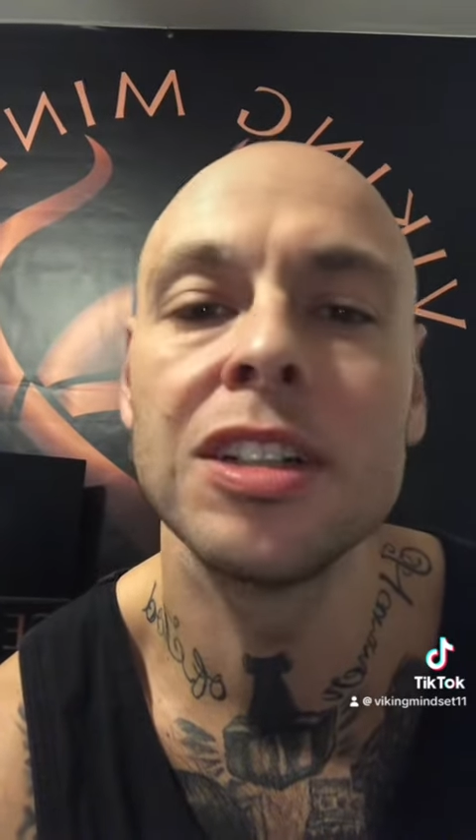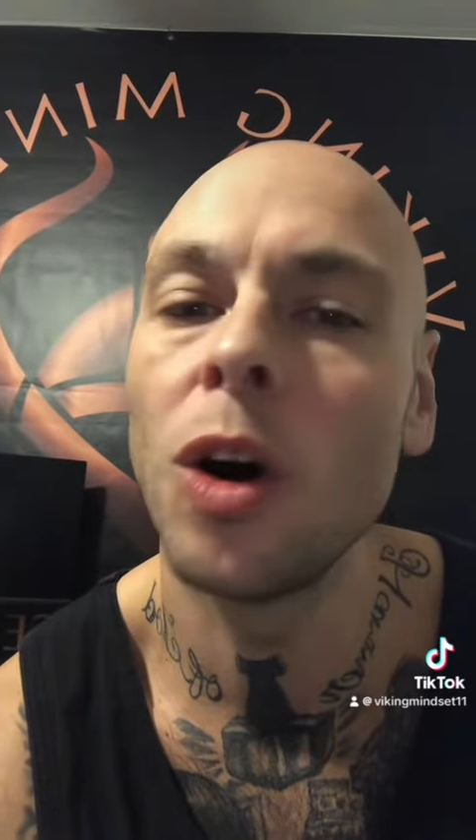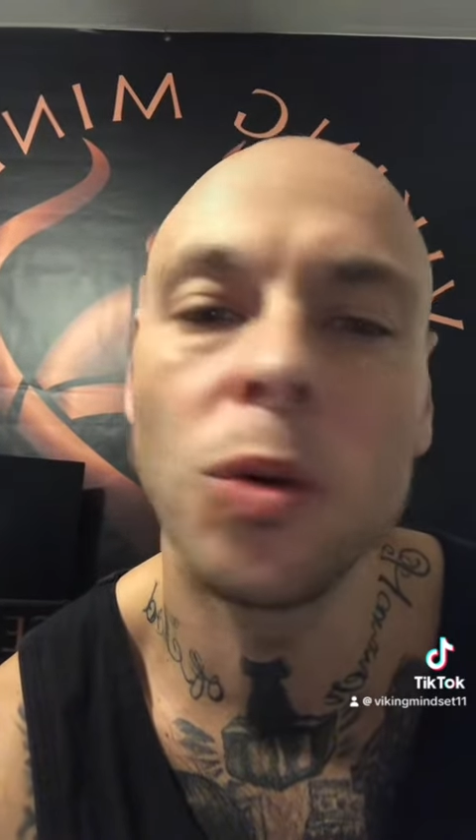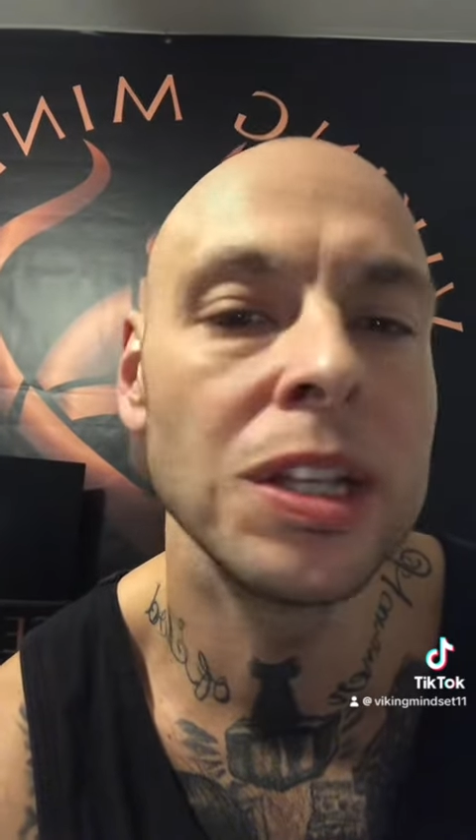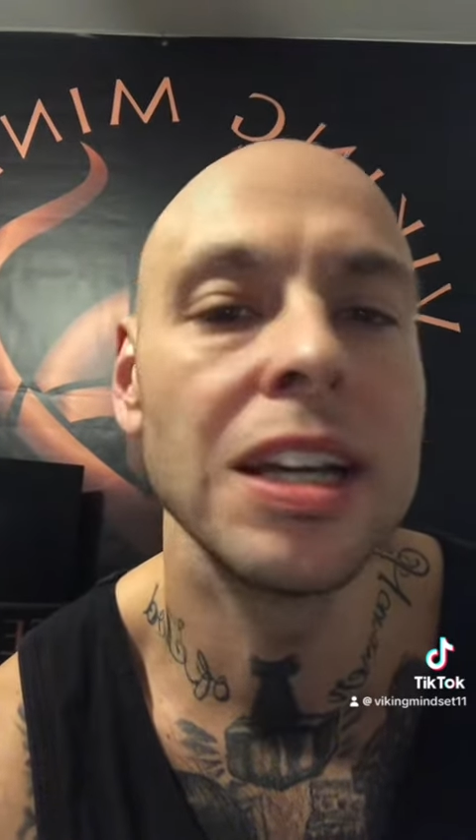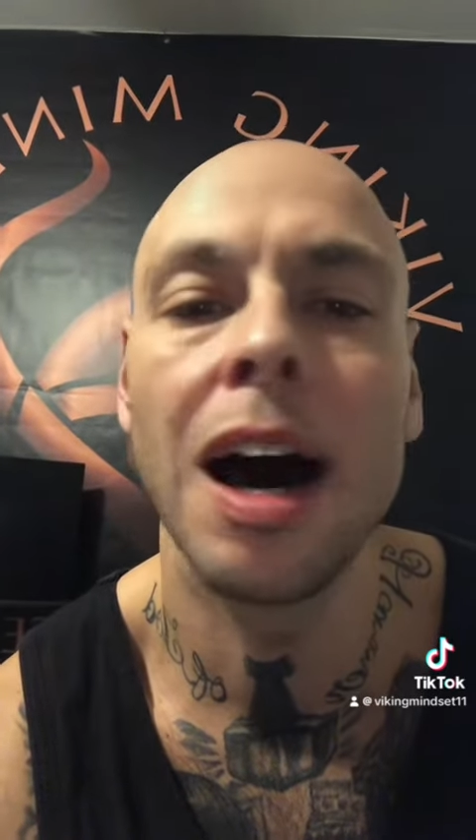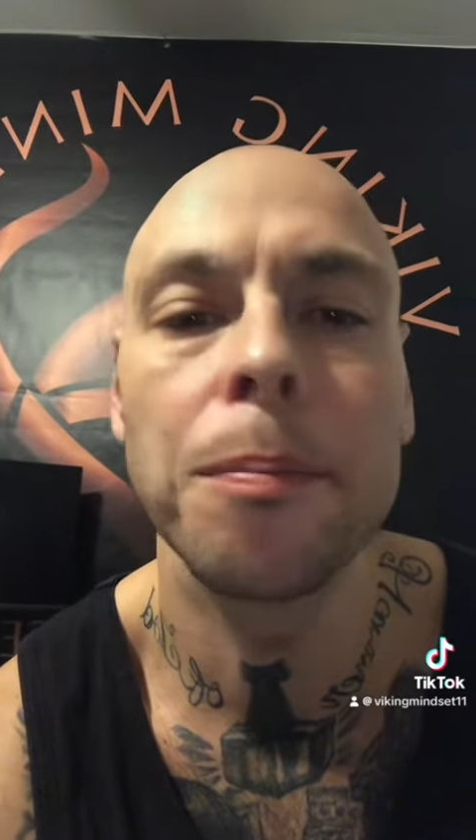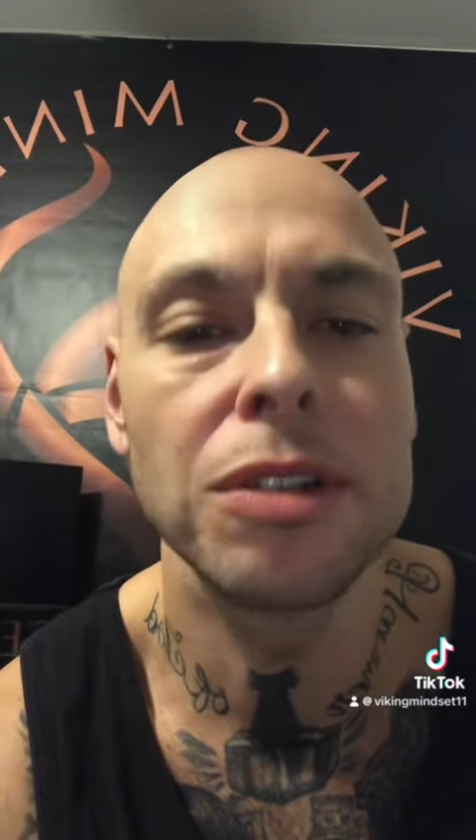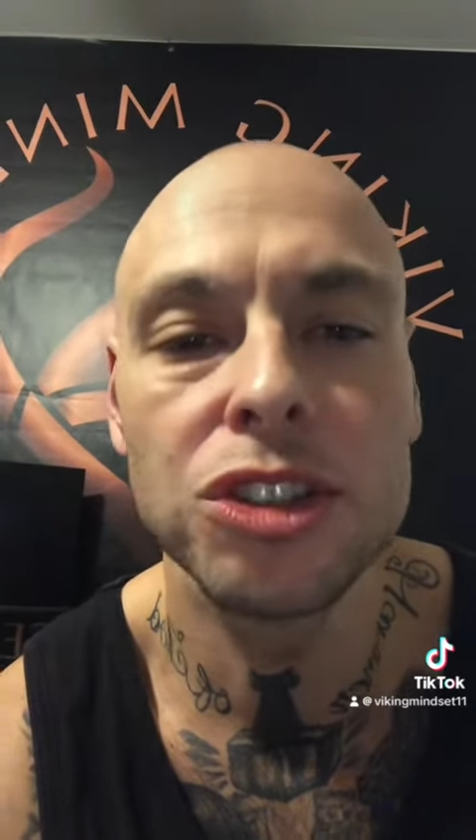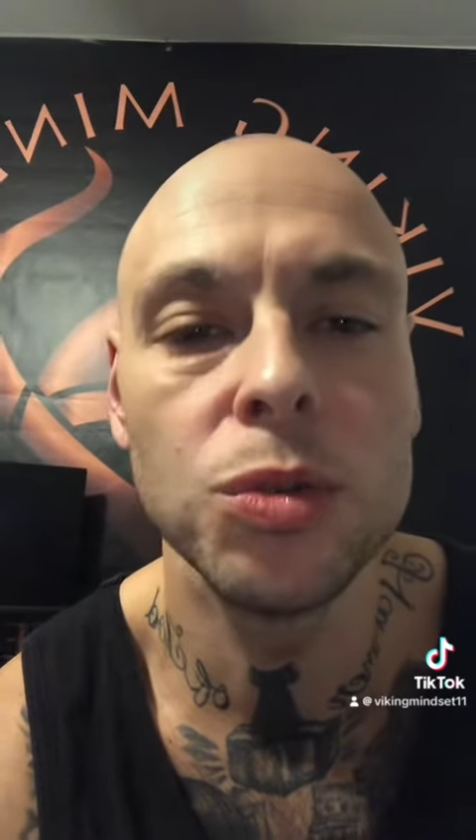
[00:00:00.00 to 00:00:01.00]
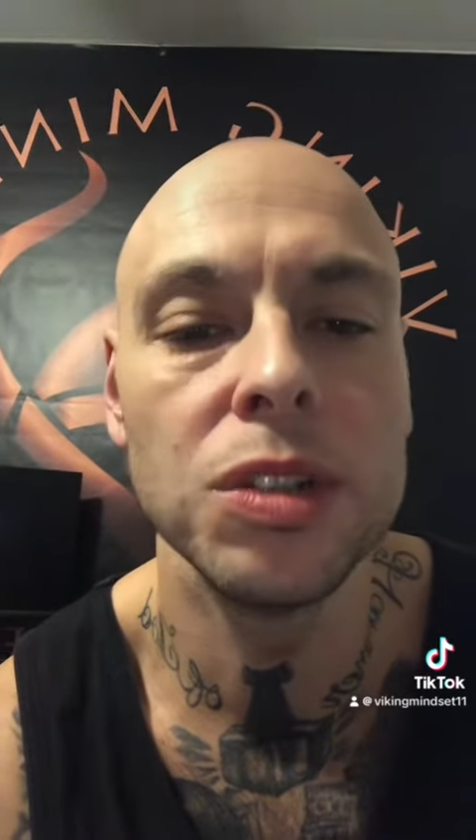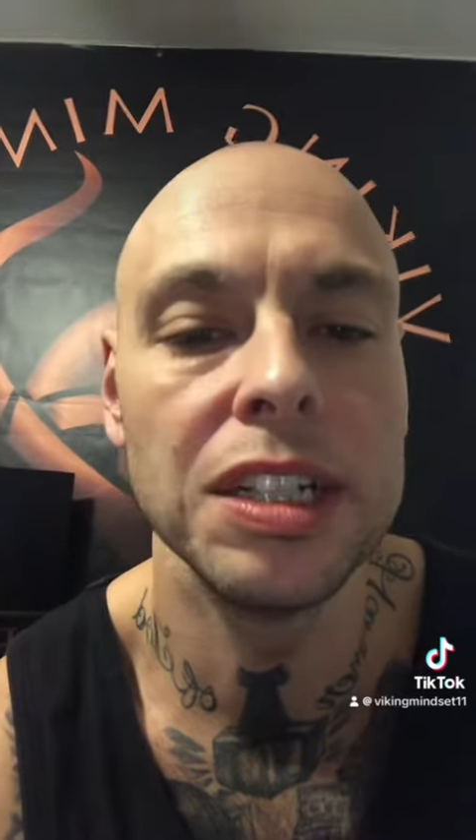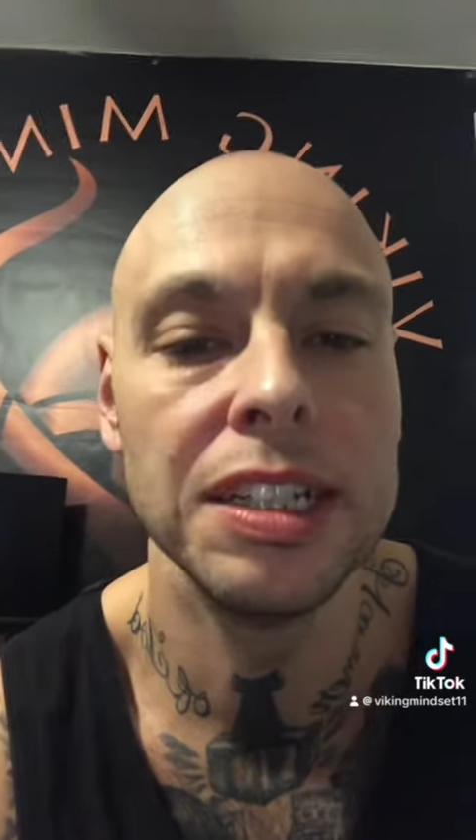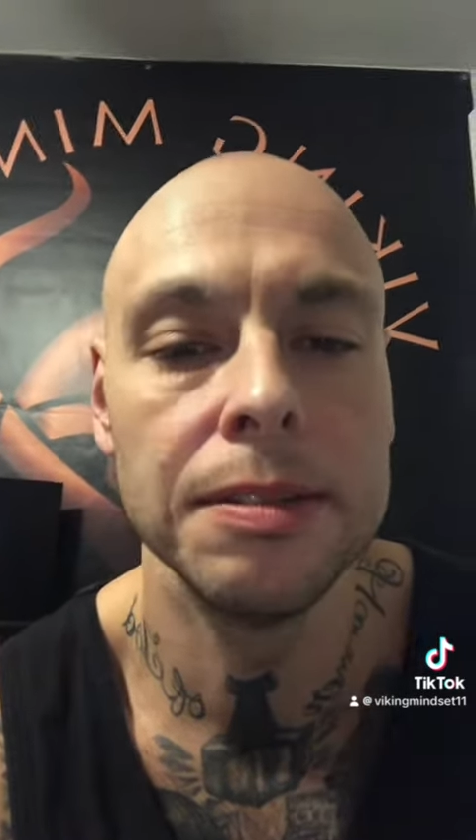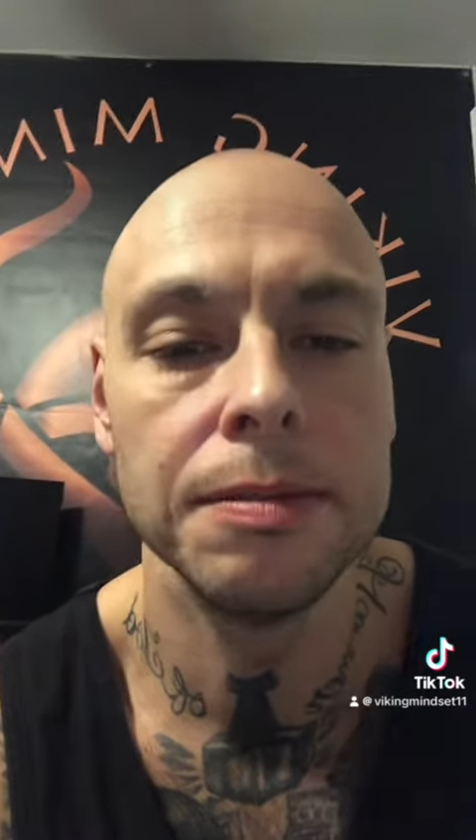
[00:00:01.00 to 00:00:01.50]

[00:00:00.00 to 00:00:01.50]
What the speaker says: only opportunity.